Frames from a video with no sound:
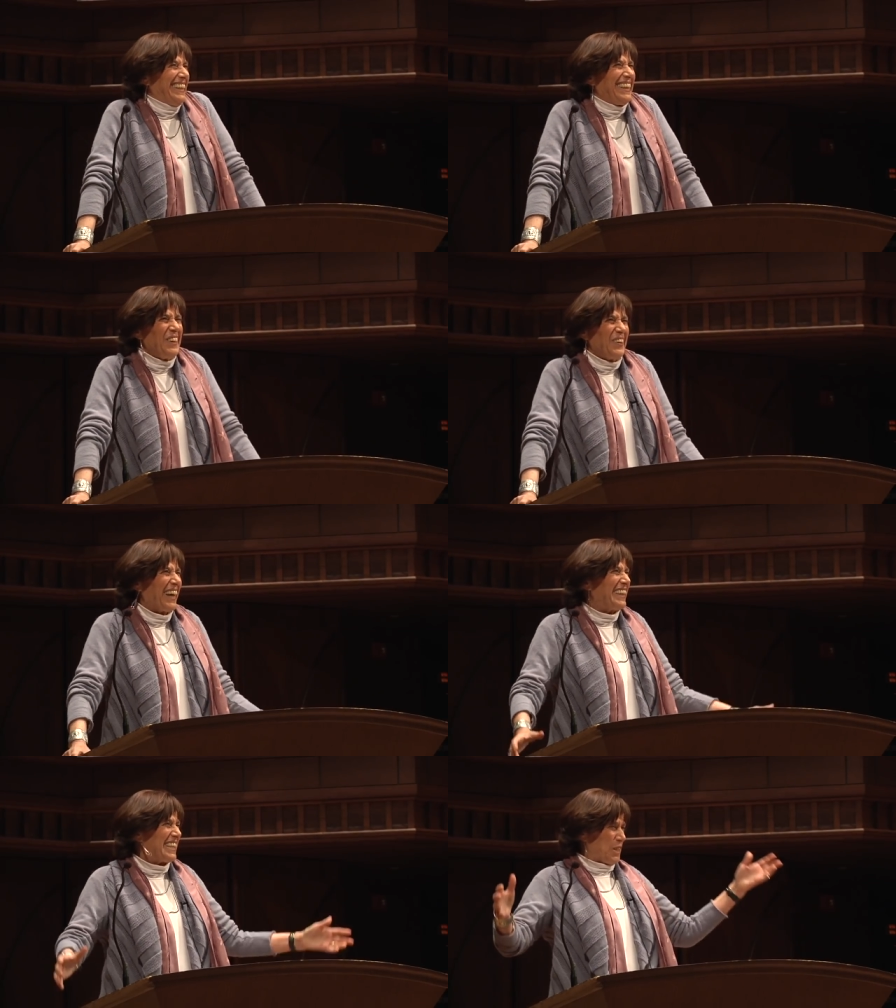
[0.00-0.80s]
You know,
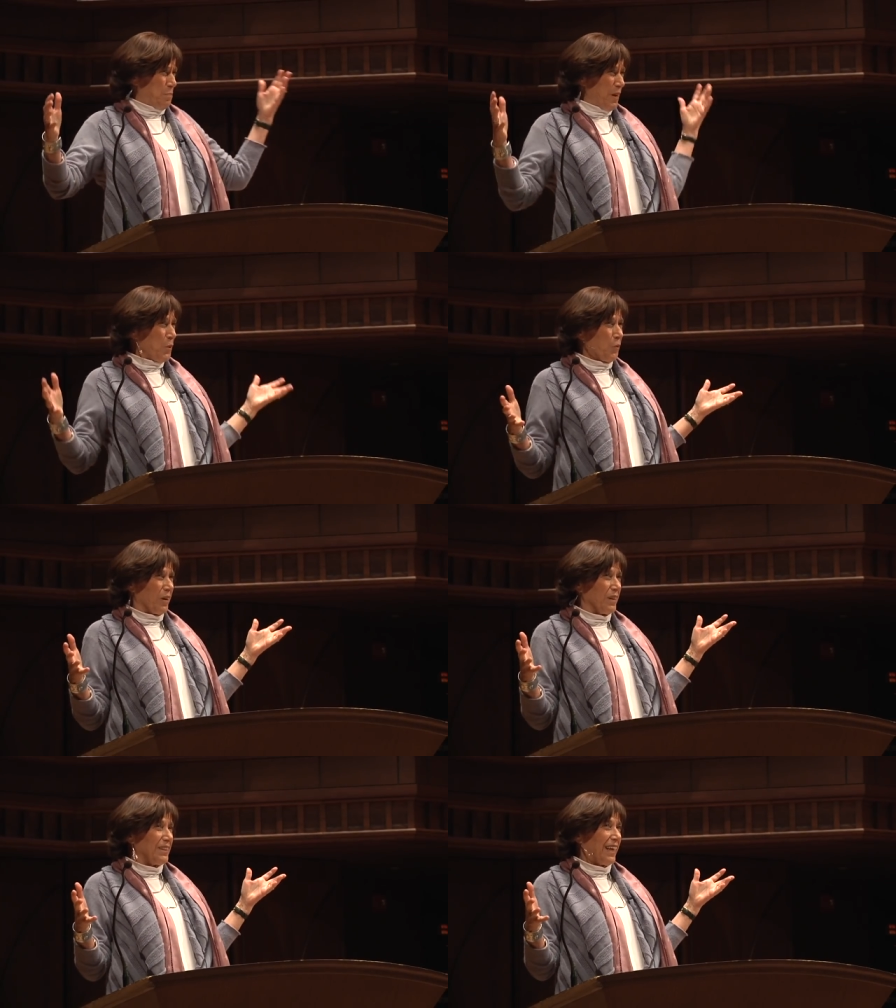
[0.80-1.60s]
like there's this big
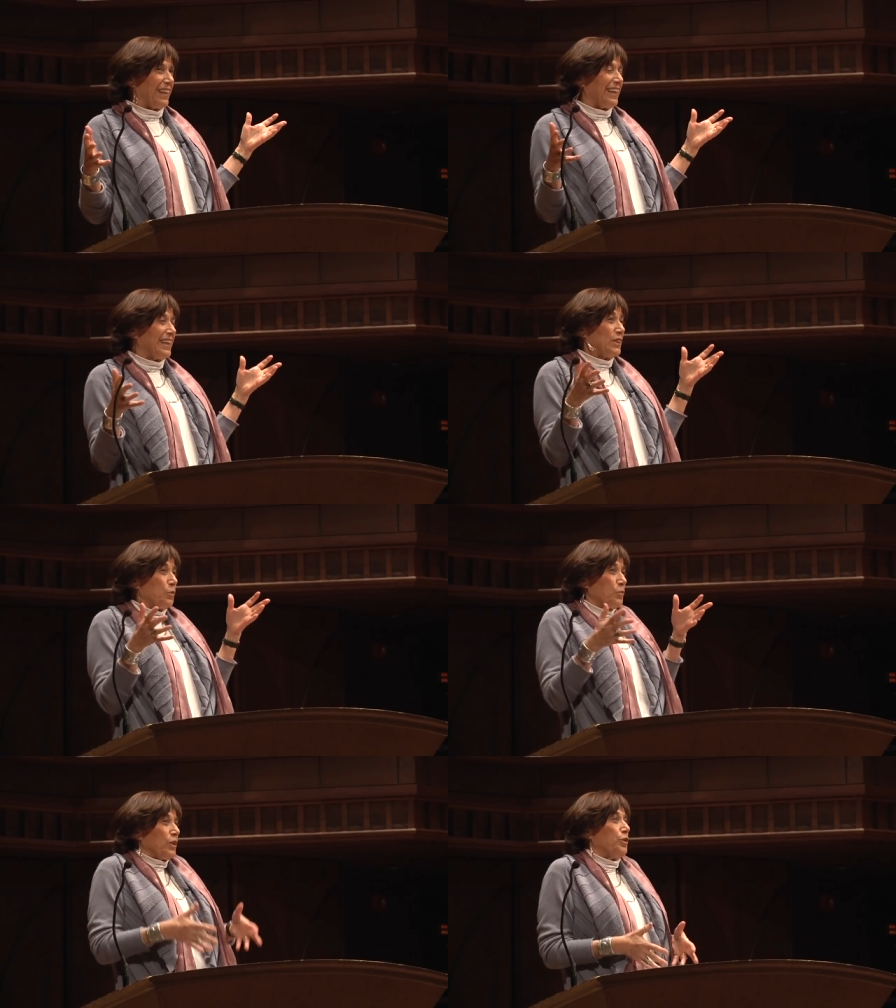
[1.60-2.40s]
world, and then there's the
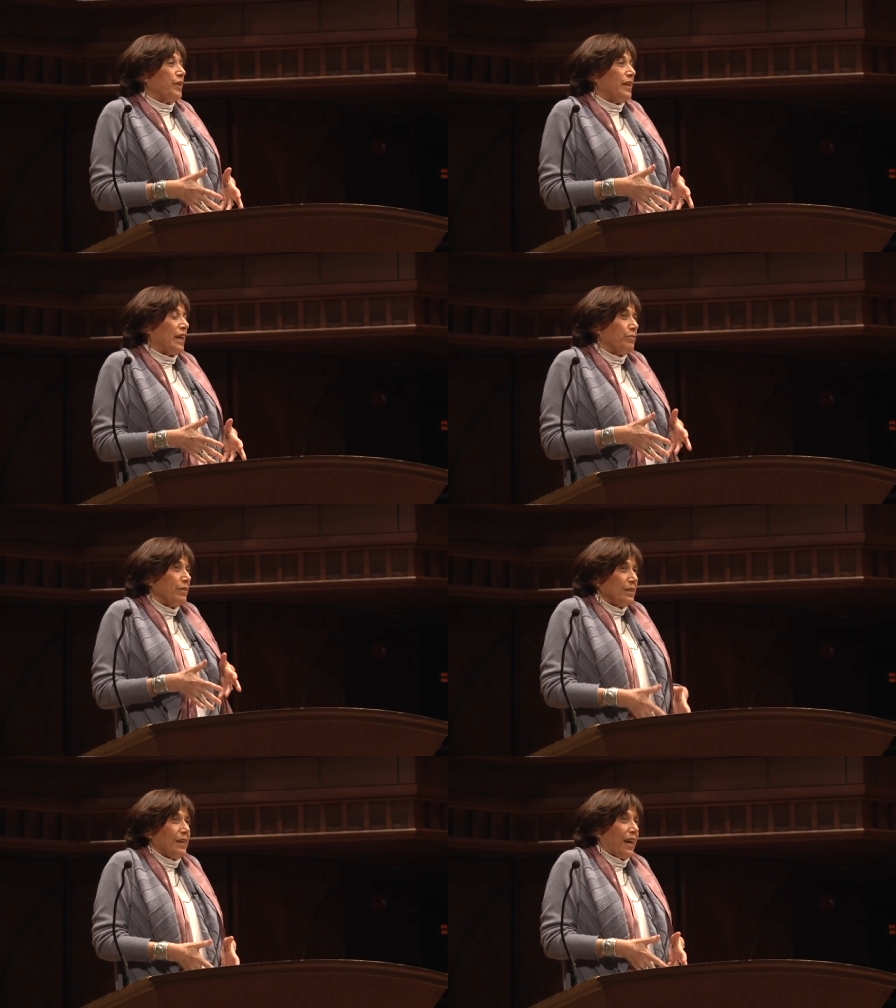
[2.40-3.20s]
world of the
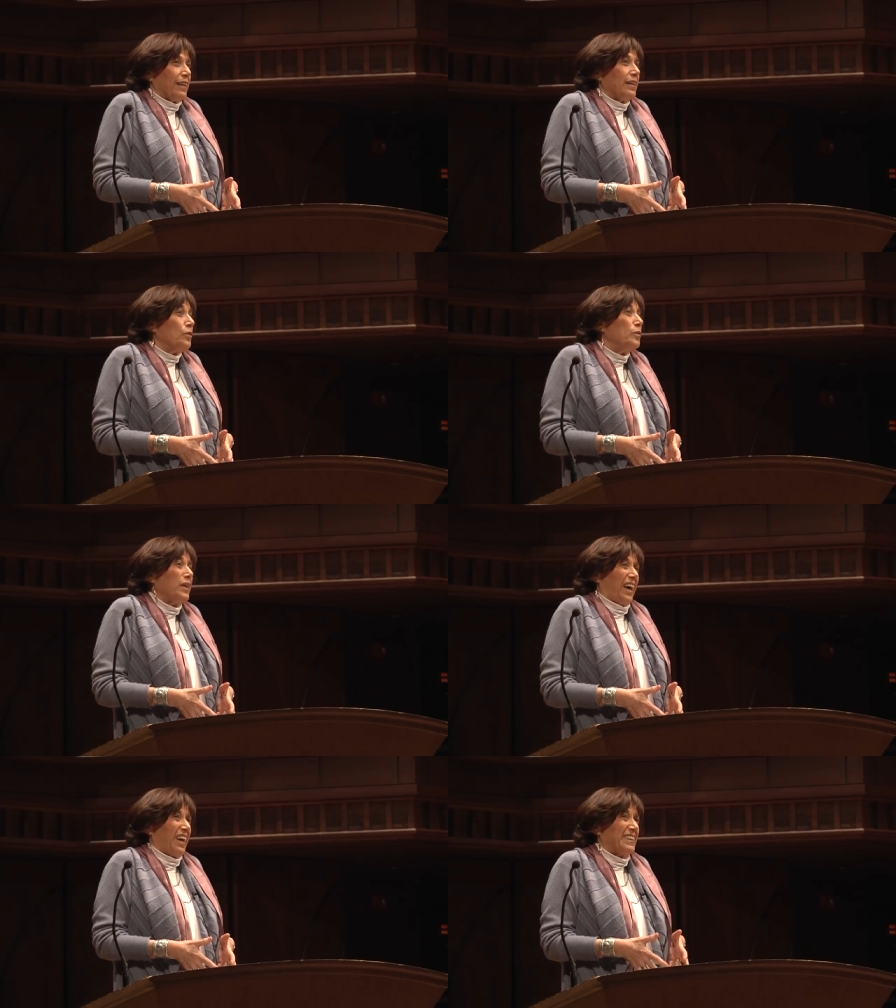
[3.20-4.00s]
navel and the
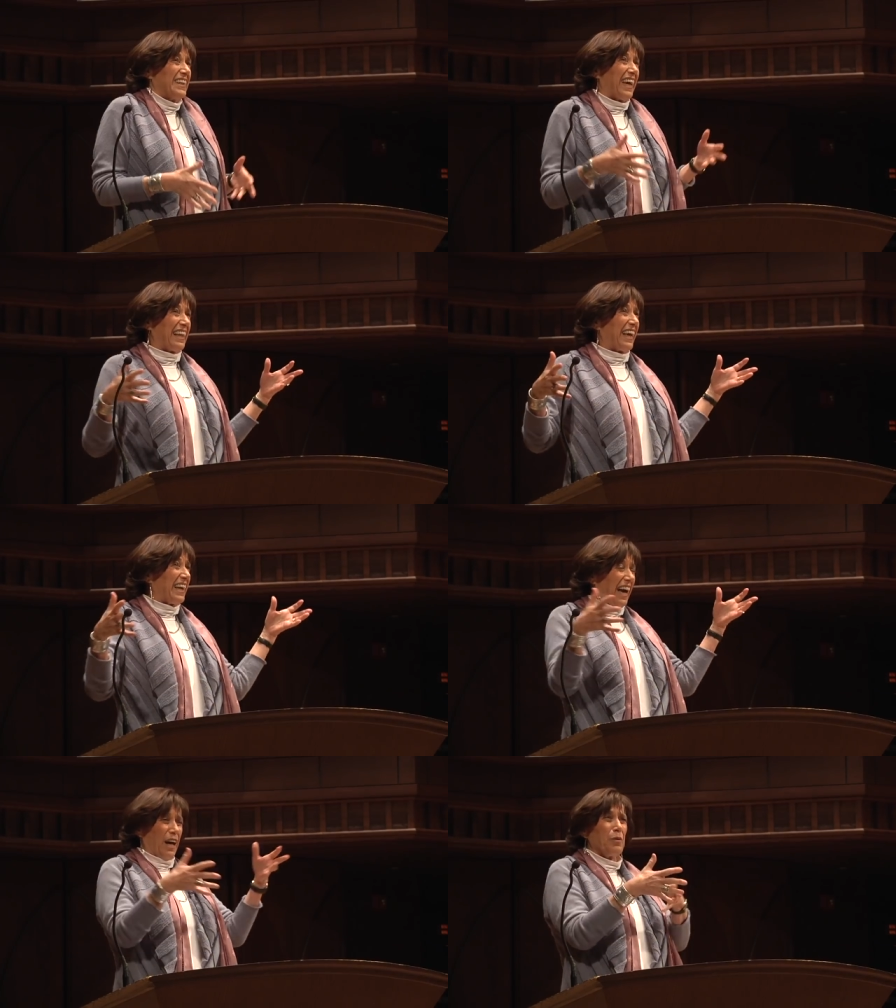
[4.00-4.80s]
gonads, and like,
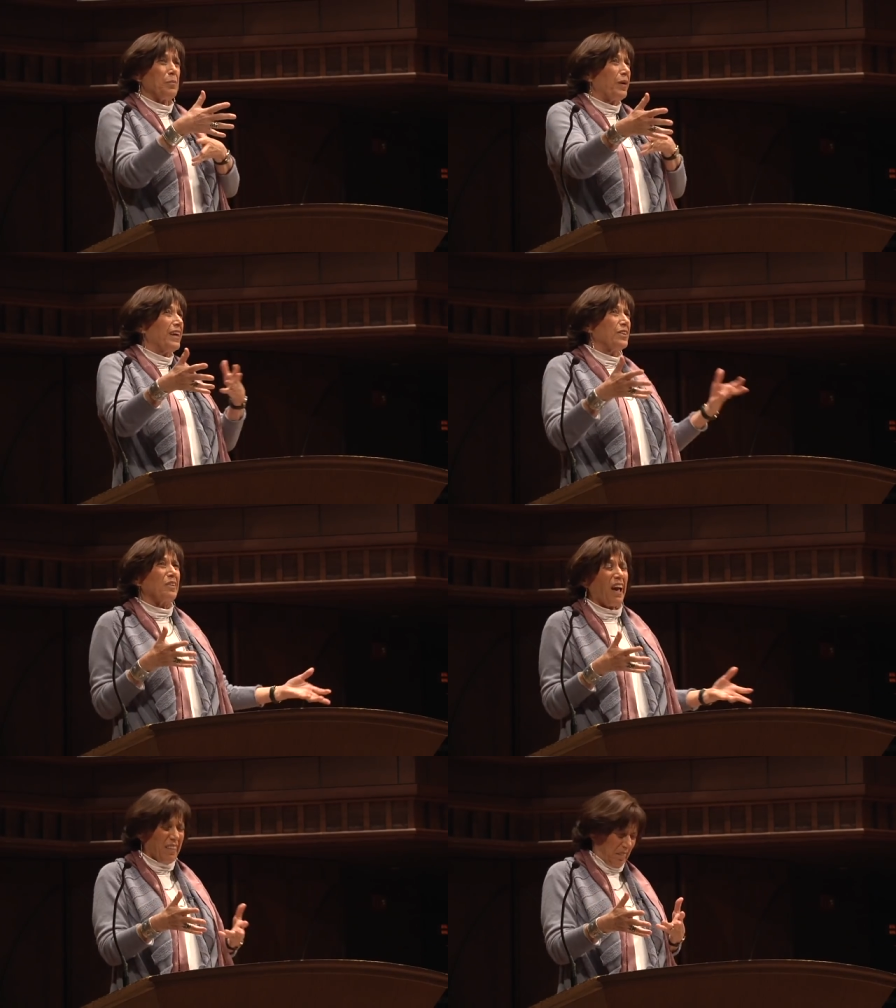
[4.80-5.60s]
how do we bring it
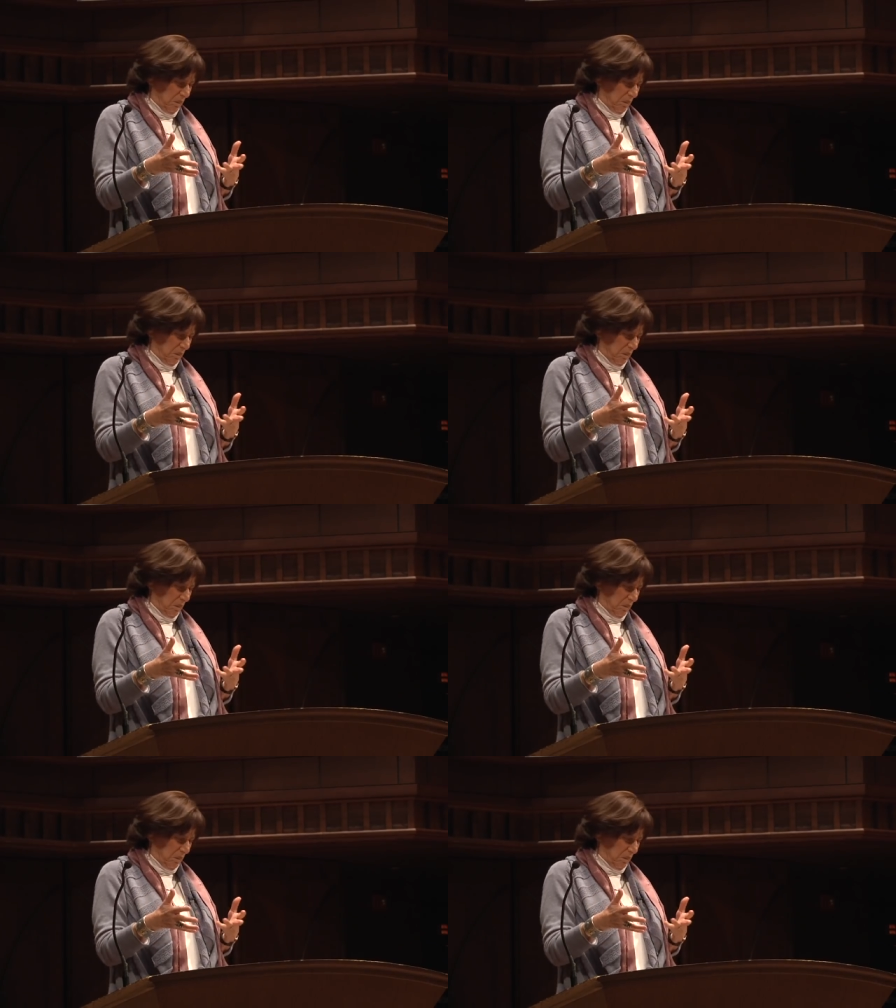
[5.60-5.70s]
together?